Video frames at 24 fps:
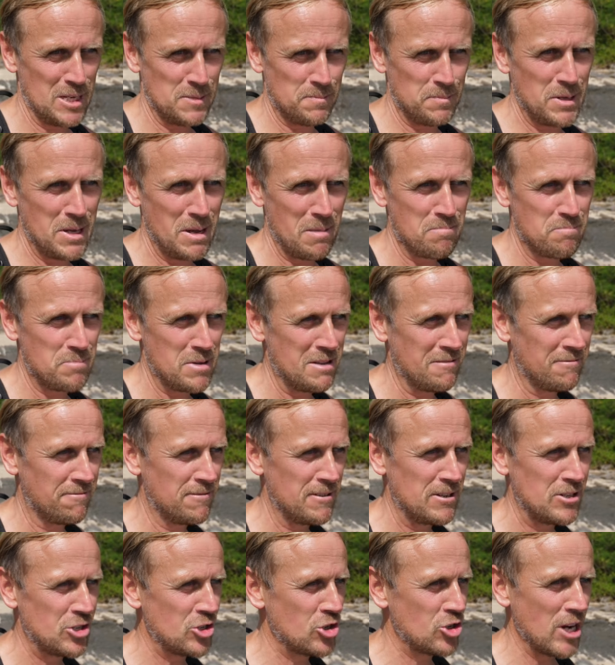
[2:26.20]
must be a big
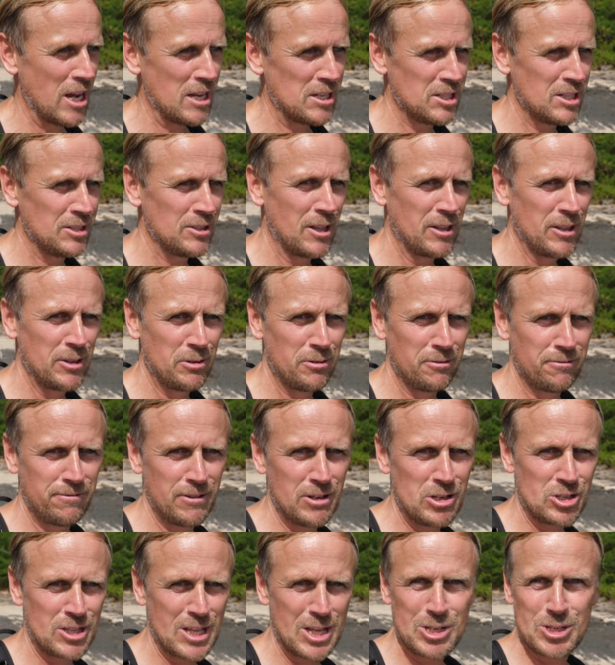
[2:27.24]
fish chasing the little
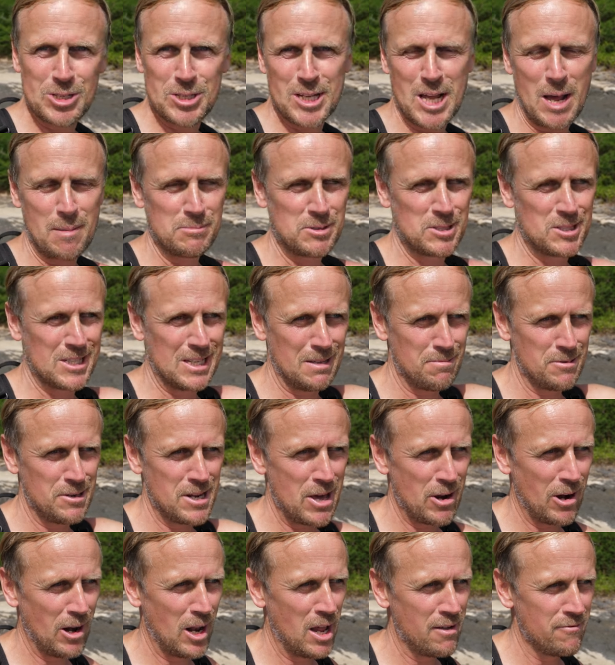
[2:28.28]
fish. They just come skipping
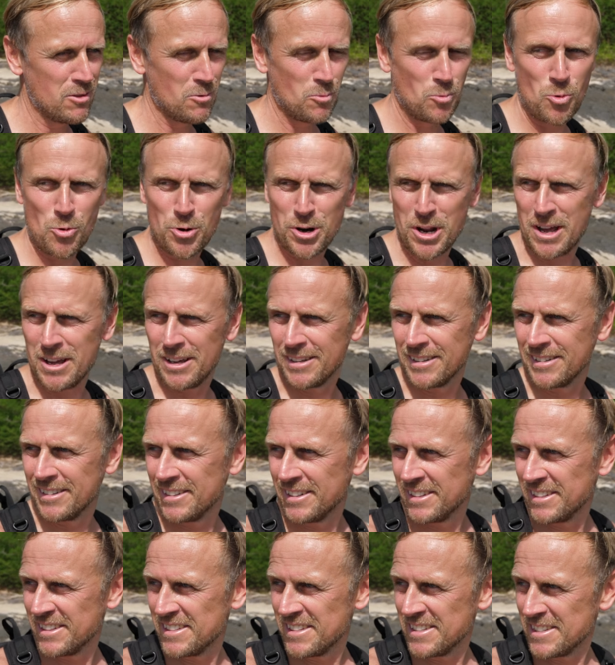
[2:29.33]
out all over the water.
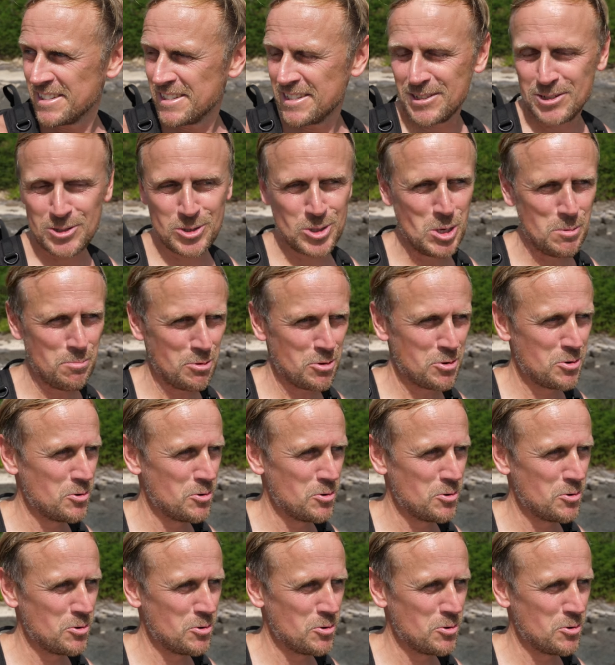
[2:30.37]
Super